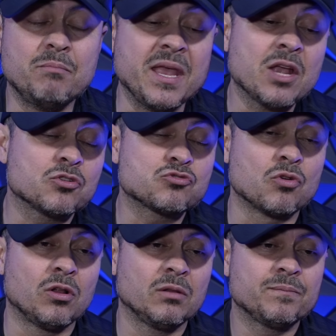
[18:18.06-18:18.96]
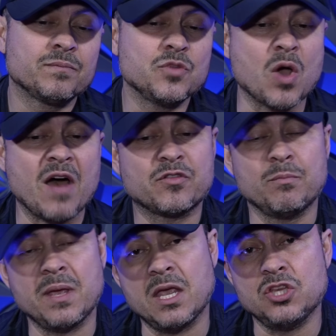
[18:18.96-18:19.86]
be in control. You have to
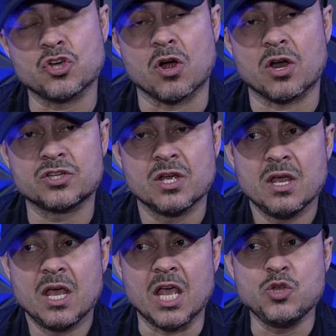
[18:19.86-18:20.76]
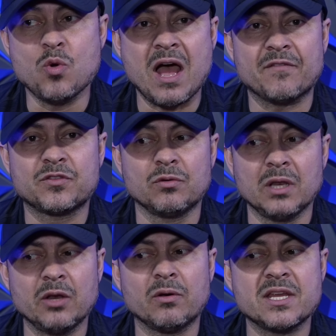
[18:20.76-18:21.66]
be in charge. And you have to
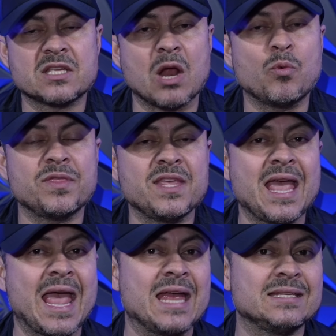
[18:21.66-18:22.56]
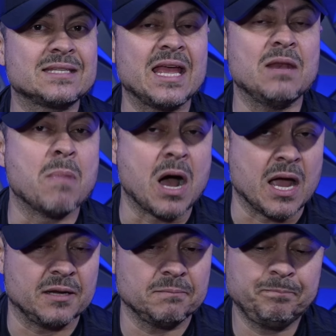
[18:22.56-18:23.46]
literally start with the end in
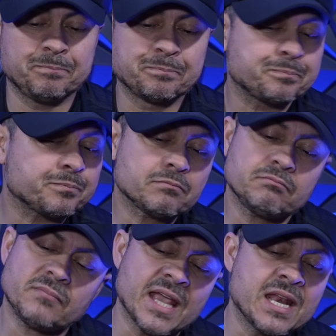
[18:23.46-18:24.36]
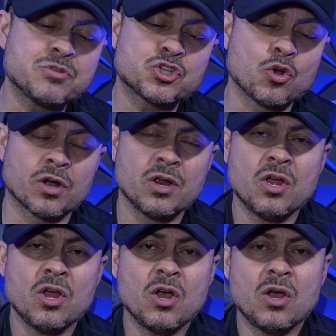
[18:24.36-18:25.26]
mind. And I'm sure
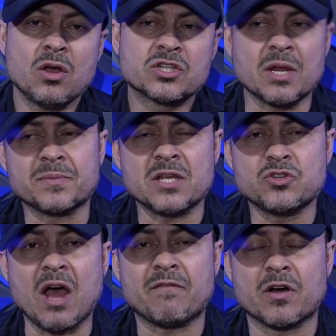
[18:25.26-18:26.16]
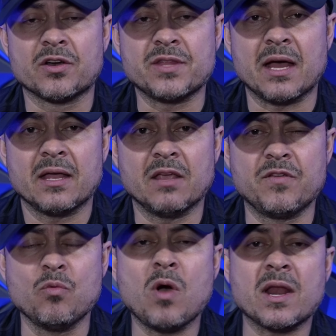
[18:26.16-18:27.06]
sometimes you have heard that.
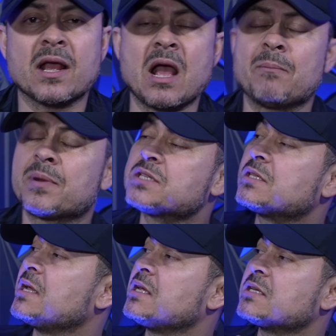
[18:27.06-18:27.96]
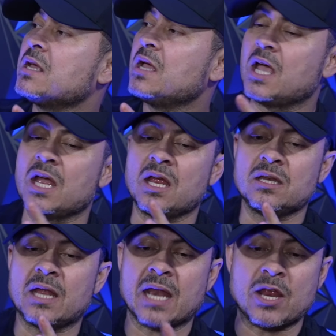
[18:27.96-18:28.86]
If you want to accomplish this,
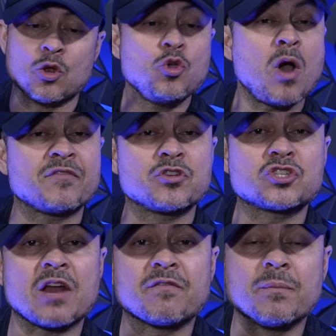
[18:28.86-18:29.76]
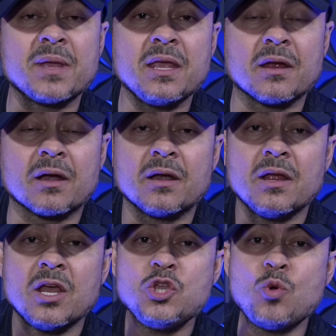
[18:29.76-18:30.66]
and I know you have to start from here,
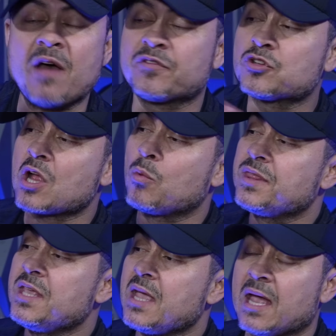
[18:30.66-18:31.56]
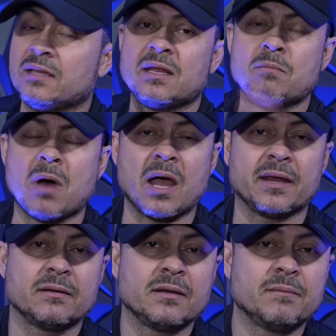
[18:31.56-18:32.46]
you have to start with the end in
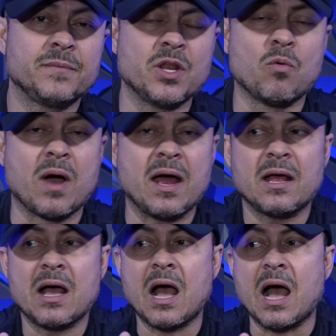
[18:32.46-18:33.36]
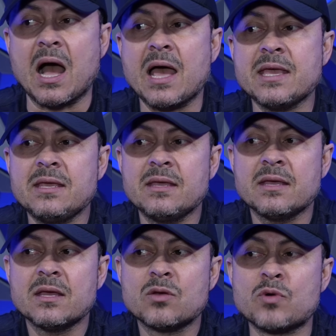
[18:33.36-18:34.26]
mind. You know what? I
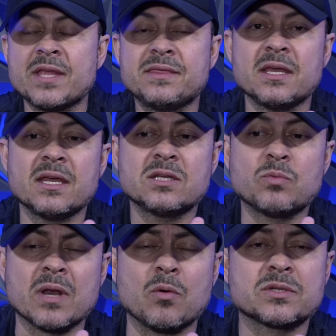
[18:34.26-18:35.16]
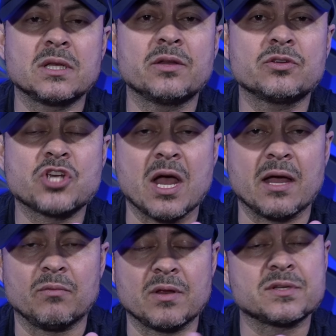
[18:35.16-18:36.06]
read this when I was a little
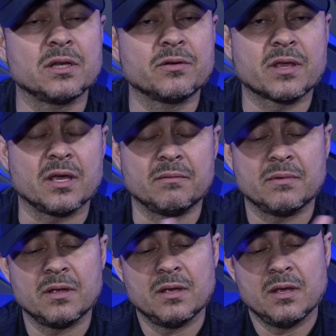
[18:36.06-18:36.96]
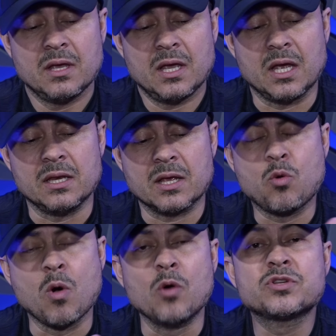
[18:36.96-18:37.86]
child, when I was a little kid. And the
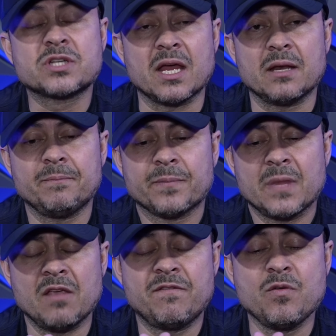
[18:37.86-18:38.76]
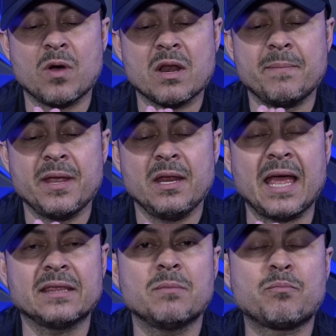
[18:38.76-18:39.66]
quote said, if you want to be
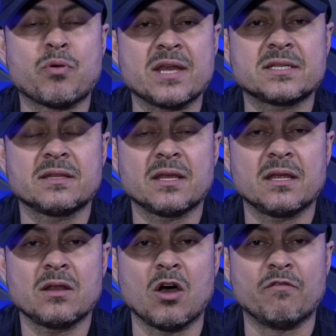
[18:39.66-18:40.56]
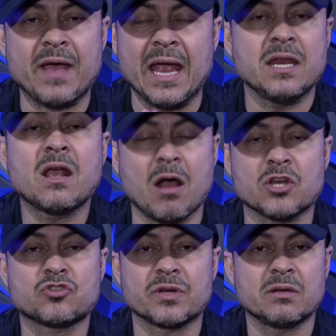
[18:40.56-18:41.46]
like the president of any
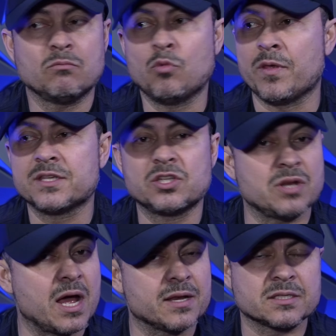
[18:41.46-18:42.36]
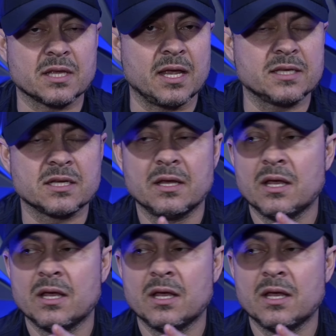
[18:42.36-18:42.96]
country, whether it's the United States,